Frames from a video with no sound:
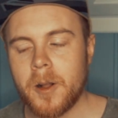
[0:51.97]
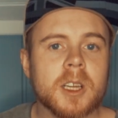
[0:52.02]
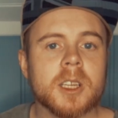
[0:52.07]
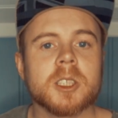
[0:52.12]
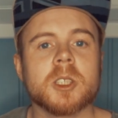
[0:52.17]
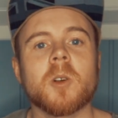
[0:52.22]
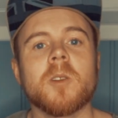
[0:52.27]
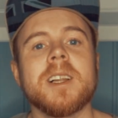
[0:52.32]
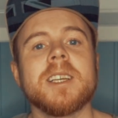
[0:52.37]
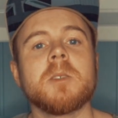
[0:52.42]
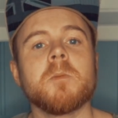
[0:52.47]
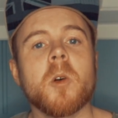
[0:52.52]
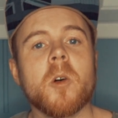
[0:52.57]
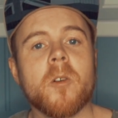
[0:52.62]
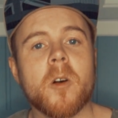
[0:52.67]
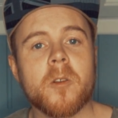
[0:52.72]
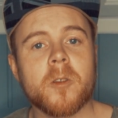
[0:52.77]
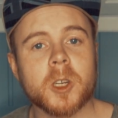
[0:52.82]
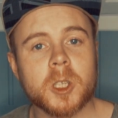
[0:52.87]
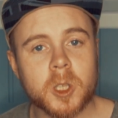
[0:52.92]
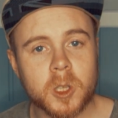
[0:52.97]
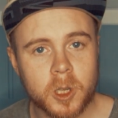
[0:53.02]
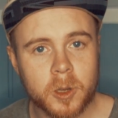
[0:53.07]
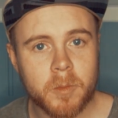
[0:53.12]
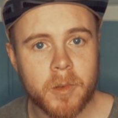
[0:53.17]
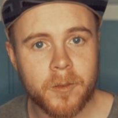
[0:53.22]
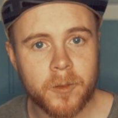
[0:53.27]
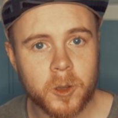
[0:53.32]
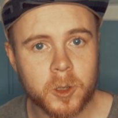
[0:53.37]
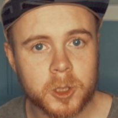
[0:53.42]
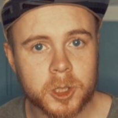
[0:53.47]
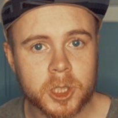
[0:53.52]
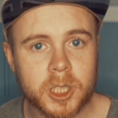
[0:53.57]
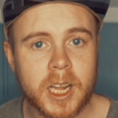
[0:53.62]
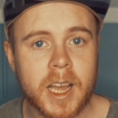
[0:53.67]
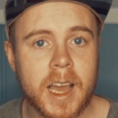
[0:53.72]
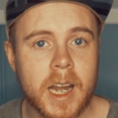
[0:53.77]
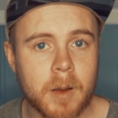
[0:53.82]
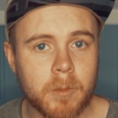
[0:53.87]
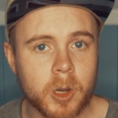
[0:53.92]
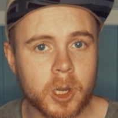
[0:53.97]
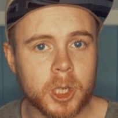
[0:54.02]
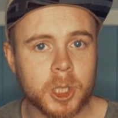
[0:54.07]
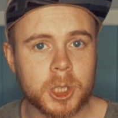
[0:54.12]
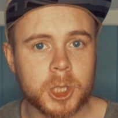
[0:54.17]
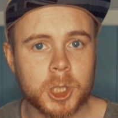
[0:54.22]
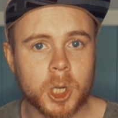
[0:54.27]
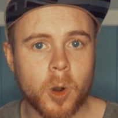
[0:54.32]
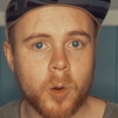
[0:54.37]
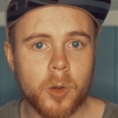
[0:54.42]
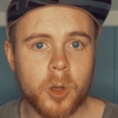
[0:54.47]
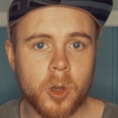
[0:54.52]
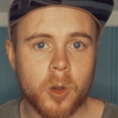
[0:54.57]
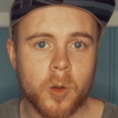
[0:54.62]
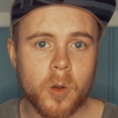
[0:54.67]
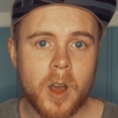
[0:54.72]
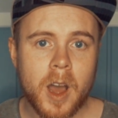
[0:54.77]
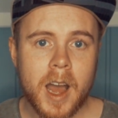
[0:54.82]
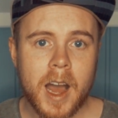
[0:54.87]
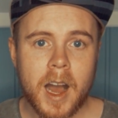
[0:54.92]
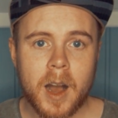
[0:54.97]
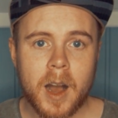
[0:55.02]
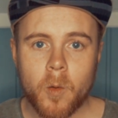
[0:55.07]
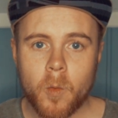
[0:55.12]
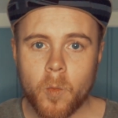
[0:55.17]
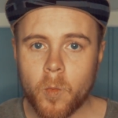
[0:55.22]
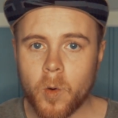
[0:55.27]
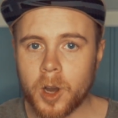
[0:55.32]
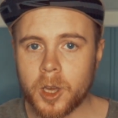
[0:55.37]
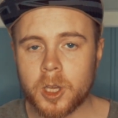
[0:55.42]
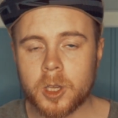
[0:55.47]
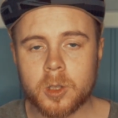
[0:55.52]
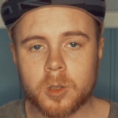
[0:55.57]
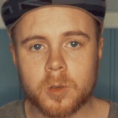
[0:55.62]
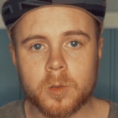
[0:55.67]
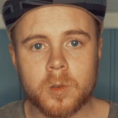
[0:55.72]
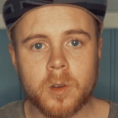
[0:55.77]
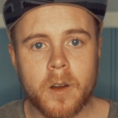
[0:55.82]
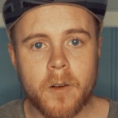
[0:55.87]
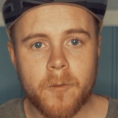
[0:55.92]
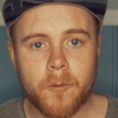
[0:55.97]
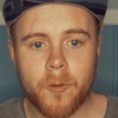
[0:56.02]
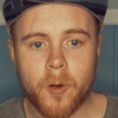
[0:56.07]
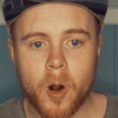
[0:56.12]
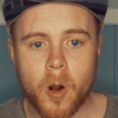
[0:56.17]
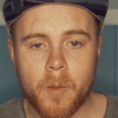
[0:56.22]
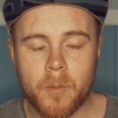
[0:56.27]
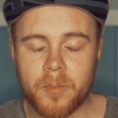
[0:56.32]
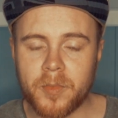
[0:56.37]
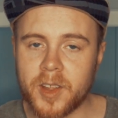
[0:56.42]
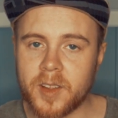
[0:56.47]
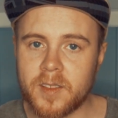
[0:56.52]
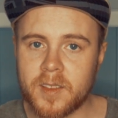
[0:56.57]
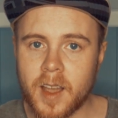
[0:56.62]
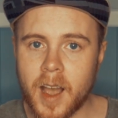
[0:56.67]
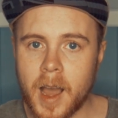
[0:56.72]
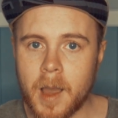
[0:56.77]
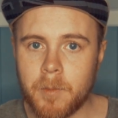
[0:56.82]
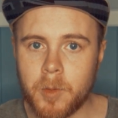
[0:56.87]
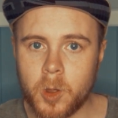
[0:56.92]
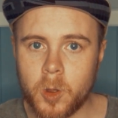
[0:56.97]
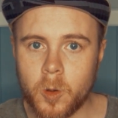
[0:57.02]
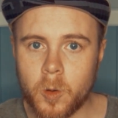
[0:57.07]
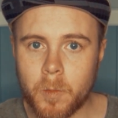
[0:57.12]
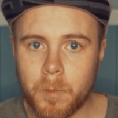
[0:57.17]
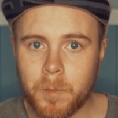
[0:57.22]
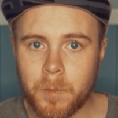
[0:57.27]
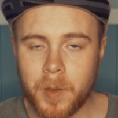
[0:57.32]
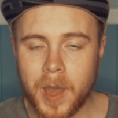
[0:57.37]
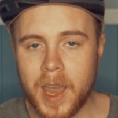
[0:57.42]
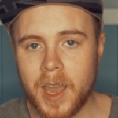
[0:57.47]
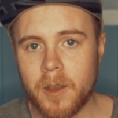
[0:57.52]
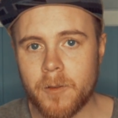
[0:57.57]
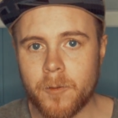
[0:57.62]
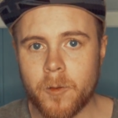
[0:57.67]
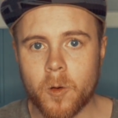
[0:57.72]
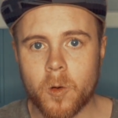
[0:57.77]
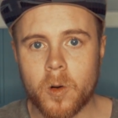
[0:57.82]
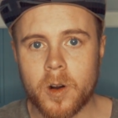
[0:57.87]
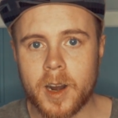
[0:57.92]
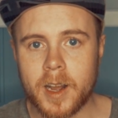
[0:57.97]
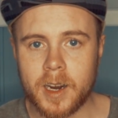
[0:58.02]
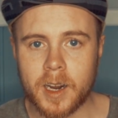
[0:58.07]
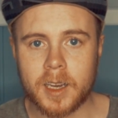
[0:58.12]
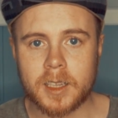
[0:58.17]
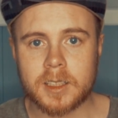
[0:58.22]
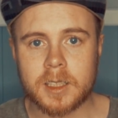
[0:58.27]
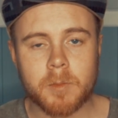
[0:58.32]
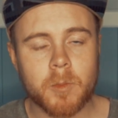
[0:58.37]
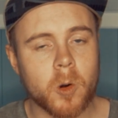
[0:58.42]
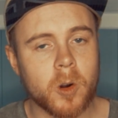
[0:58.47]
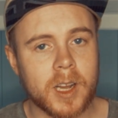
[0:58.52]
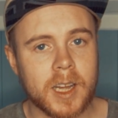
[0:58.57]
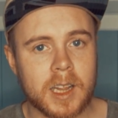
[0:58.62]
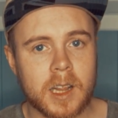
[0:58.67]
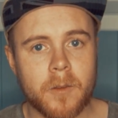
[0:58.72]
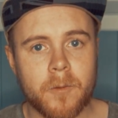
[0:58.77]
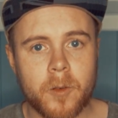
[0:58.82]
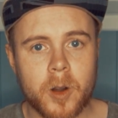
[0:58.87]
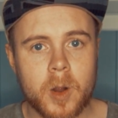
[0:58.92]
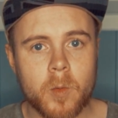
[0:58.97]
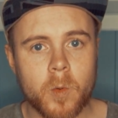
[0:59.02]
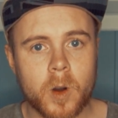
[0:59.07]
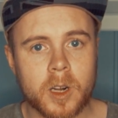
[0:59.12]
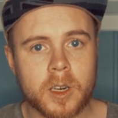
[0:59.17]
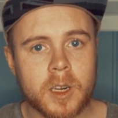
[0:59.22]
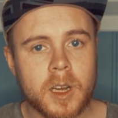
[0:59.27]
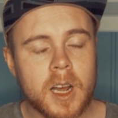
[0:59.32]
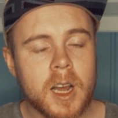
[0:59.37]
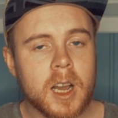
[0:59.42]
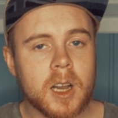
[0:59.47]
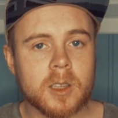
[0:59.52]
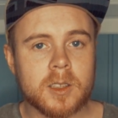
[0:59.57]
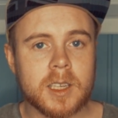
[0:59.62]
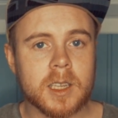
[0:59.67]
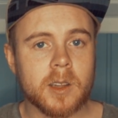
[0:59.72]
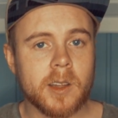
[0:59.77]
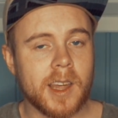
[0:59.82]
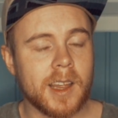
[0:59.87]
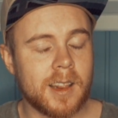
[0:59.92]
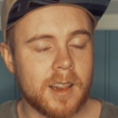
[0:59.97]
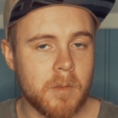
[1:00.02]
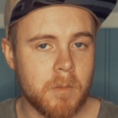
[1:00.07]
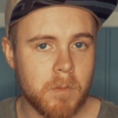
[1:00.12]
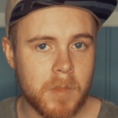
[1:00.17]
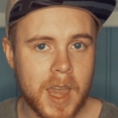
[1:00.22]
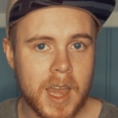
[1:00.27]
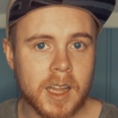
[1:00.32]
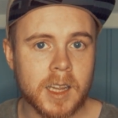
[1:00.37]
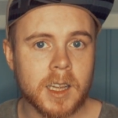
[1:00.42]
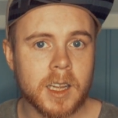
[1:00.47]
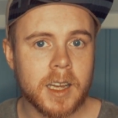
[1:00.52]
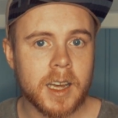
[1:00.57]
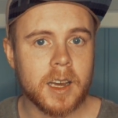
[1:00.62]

So let's move over to LumaFusion, and I'm going to show you what you do from the time you pay for an item or get a free one until you get the mail,